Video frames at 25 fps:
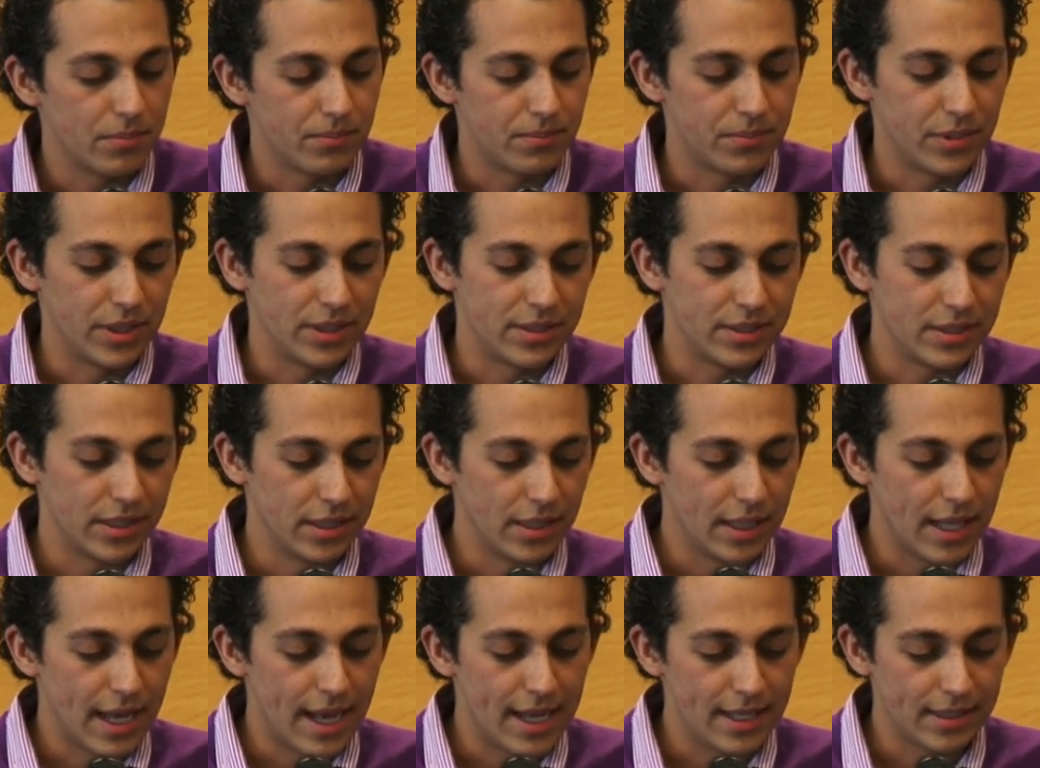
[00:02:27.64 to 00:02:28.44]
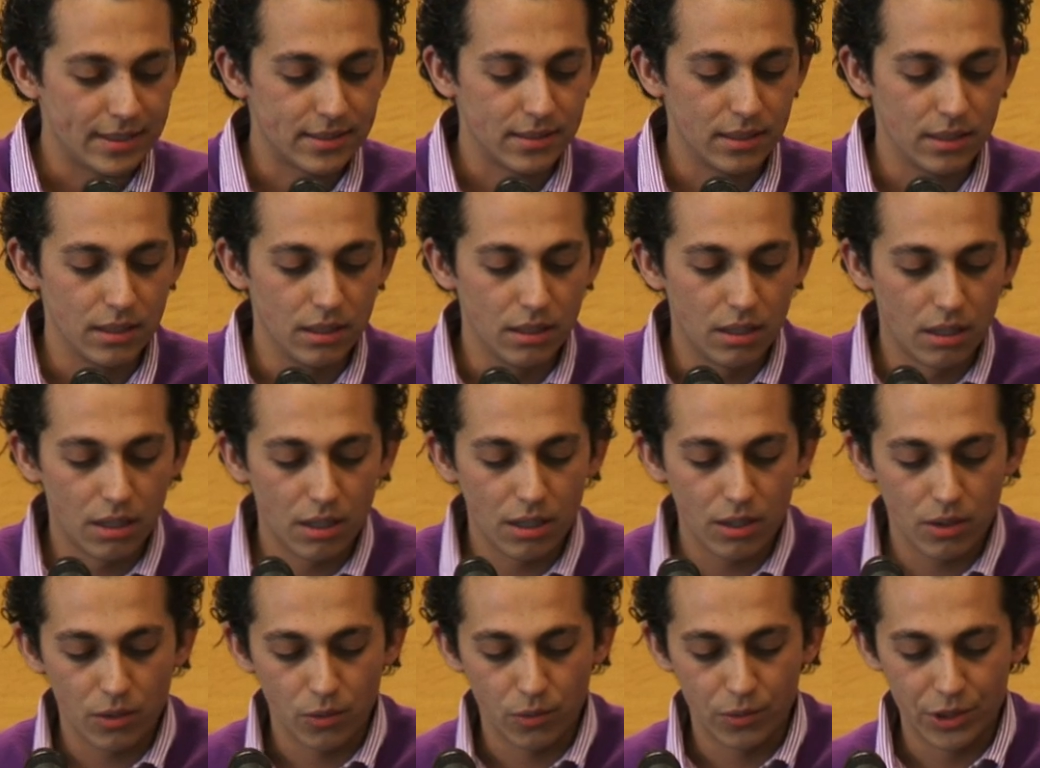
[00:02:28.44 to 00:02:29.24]
Brazil has a
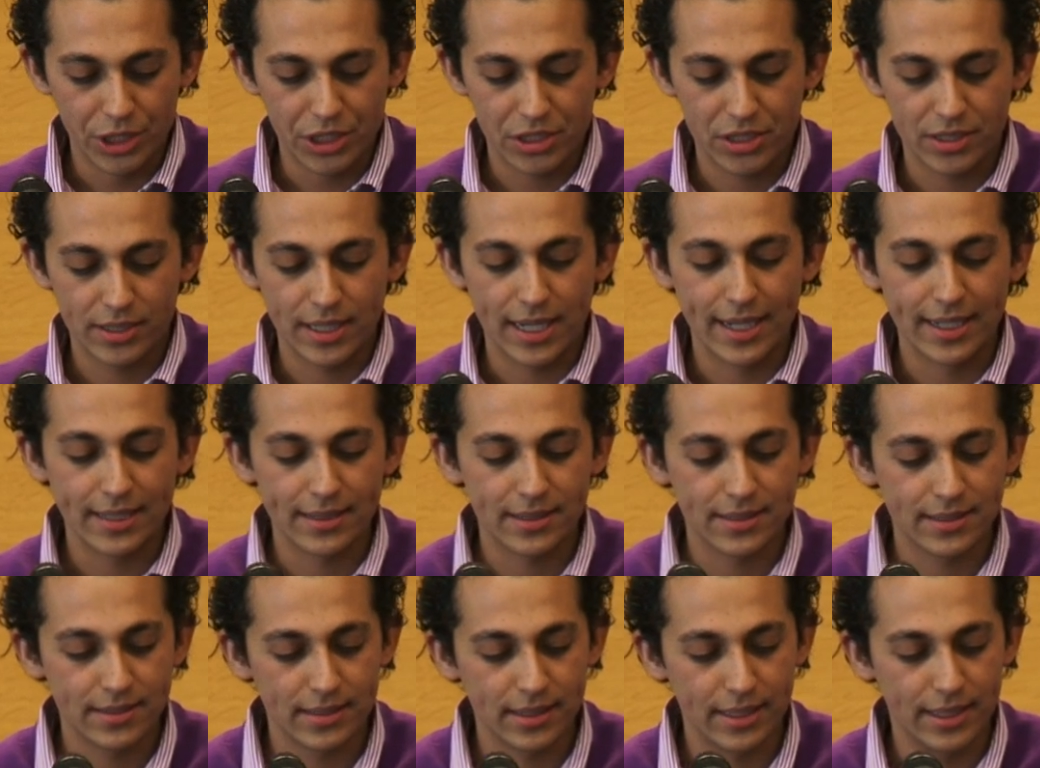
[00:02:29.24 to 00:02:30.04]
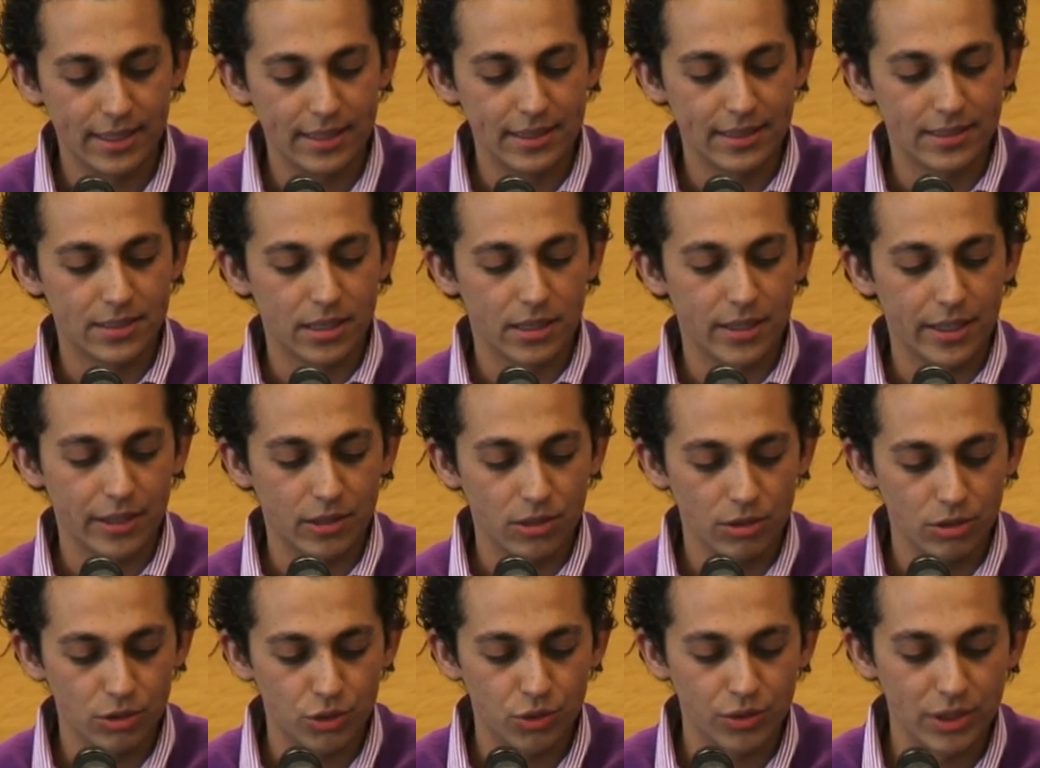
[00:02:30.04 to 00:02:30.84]
law which cites in its
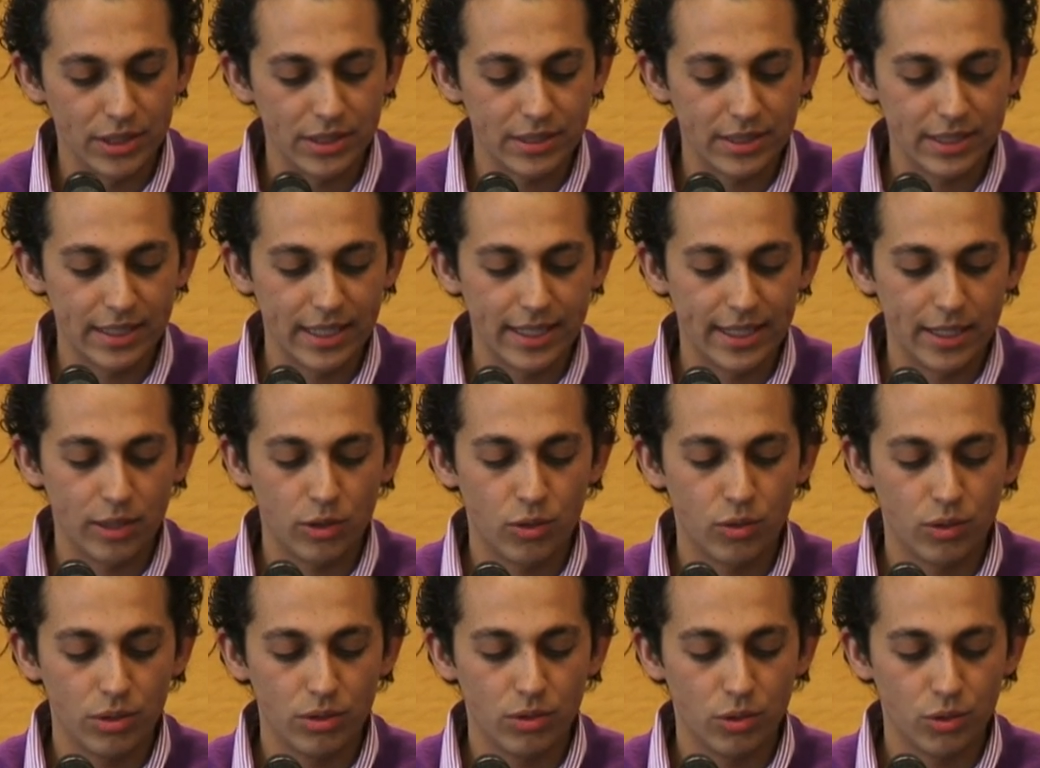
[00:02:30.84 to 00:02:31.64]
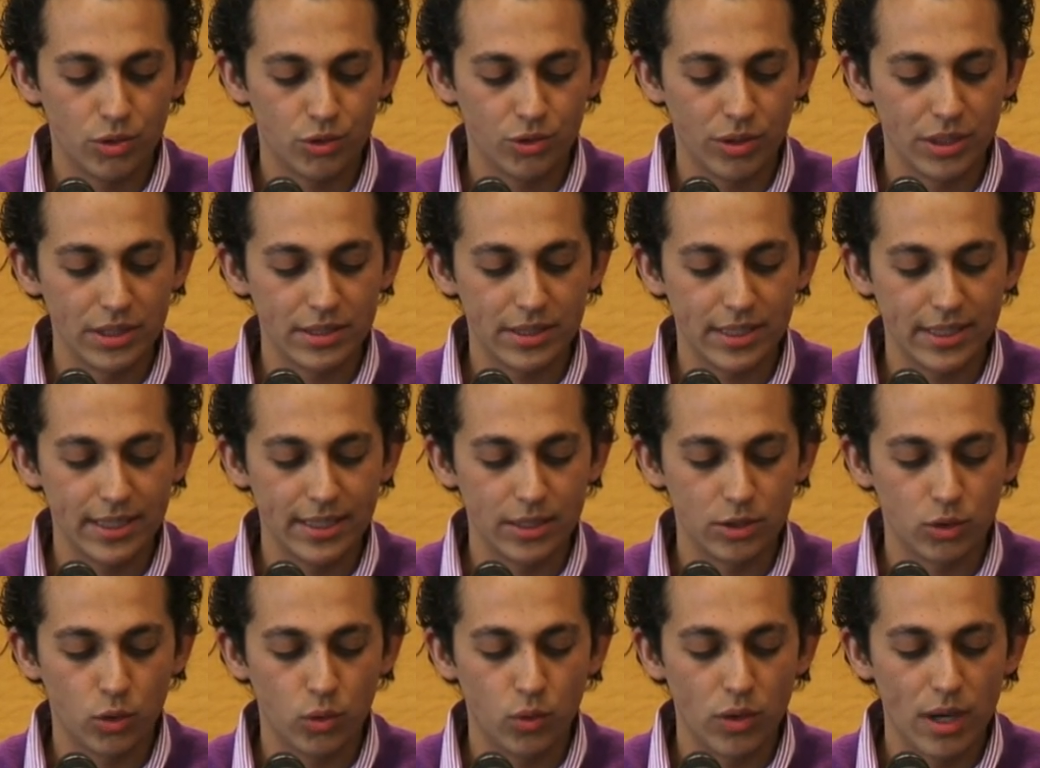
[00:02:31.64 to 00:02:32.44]
Article
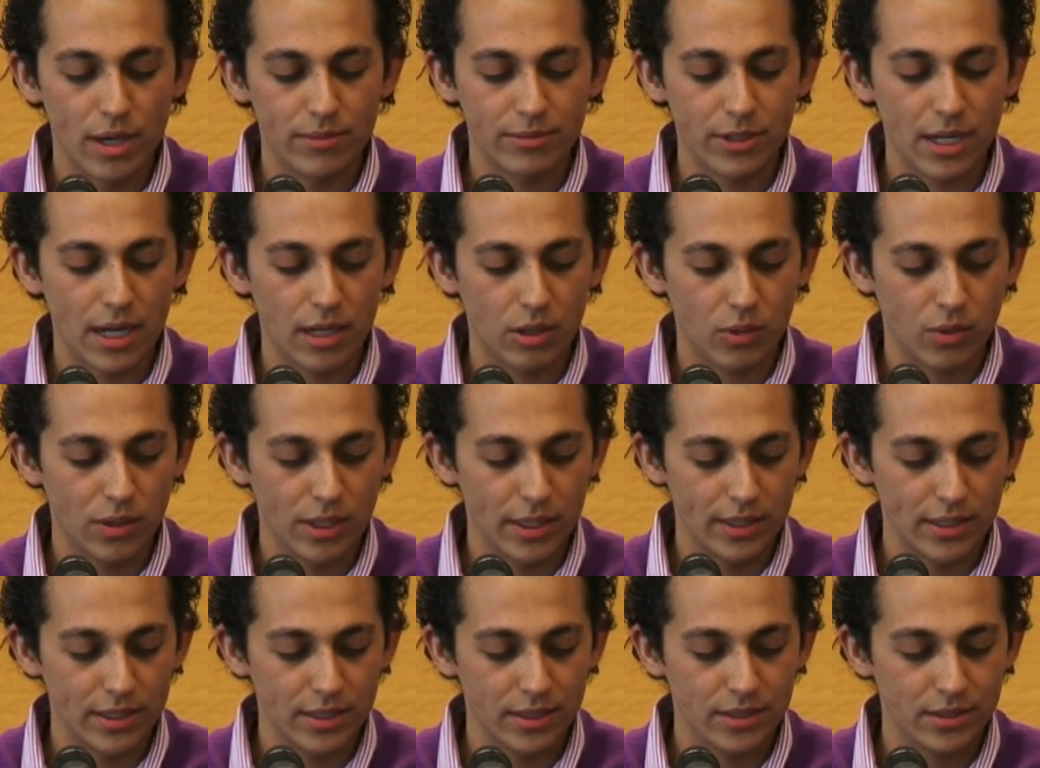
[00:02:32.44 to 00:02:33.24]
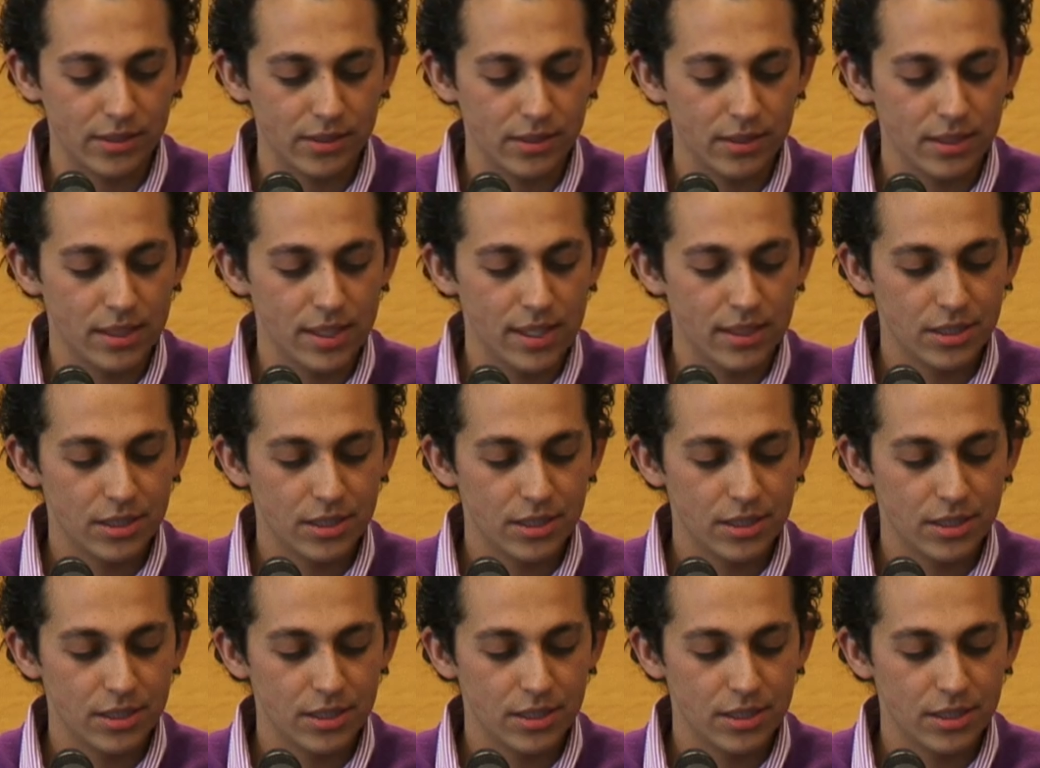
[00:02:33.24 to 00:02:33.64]
28, whoever acquires,